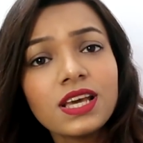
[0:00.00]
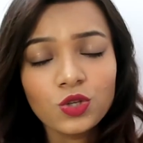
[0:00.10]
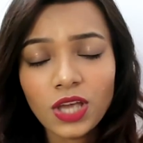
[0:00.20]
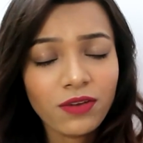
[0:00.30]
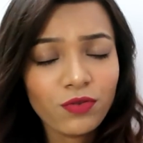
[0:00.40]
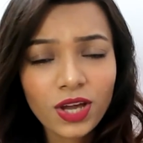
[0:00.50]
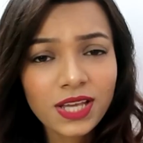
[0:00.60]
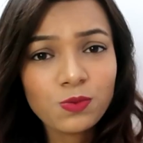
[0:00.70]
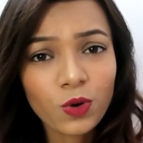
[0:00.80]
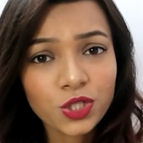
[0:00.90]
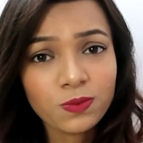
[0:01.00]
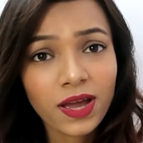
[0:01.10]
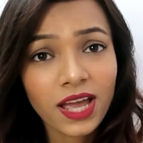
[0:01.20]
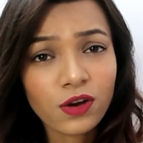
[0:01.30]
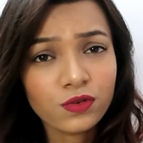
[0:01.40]
So yeah, if you guys watch
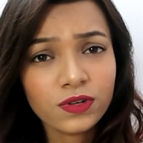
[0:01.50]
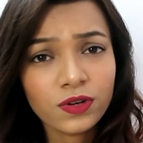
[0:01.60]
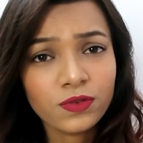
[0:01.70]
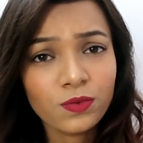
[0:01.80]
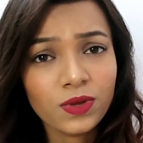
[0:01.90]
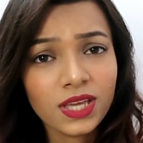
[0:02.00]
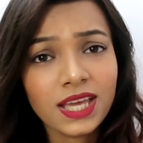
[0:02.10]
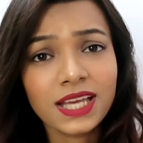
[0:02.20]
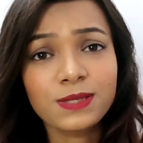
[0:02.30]
my outfit of the week,